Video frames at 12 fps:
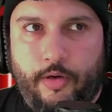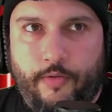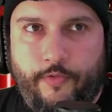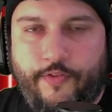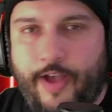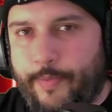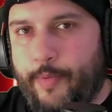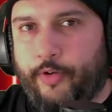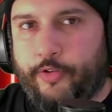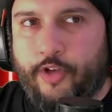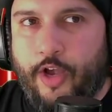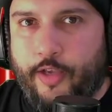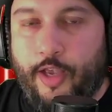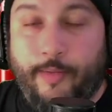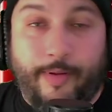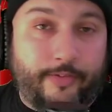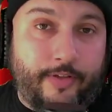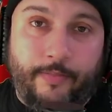5 people are talking.
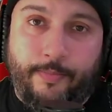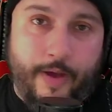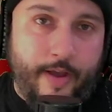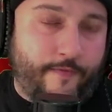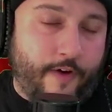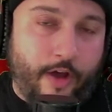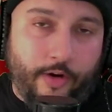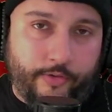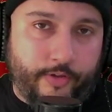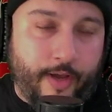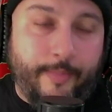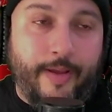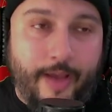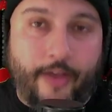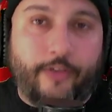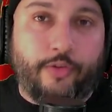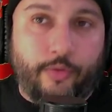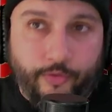I'm not saying buying followers. I mean,
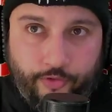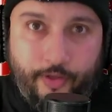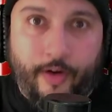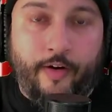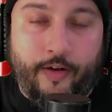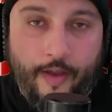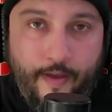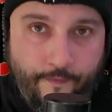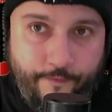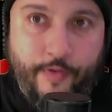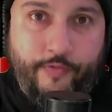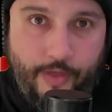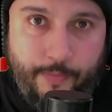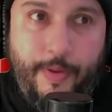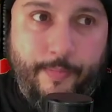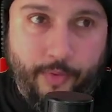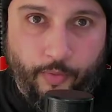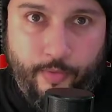actual generic 50
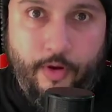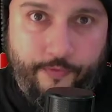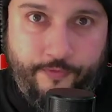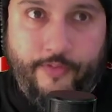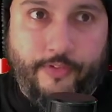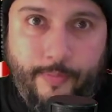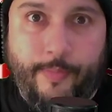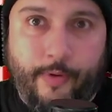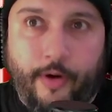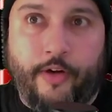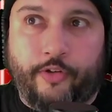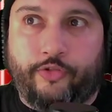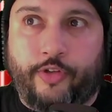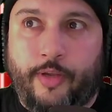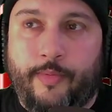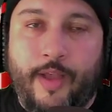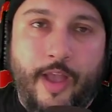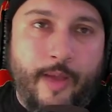people, real 50 people are in your
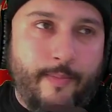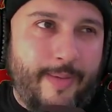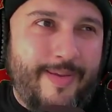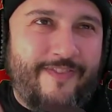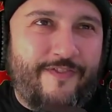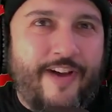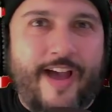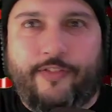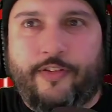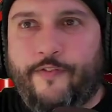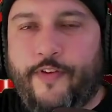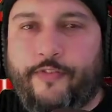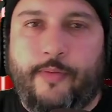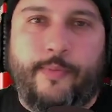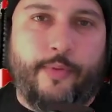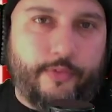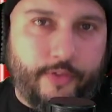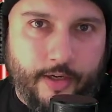stream. Maybe 5 to 15
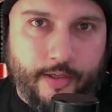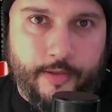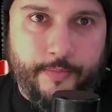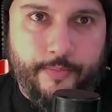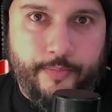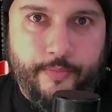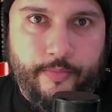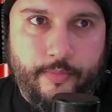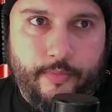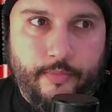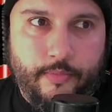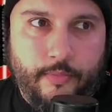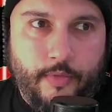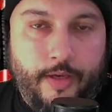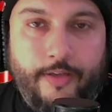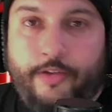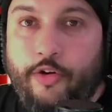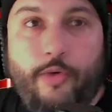people talk.
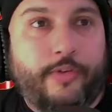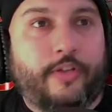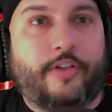They don't know what to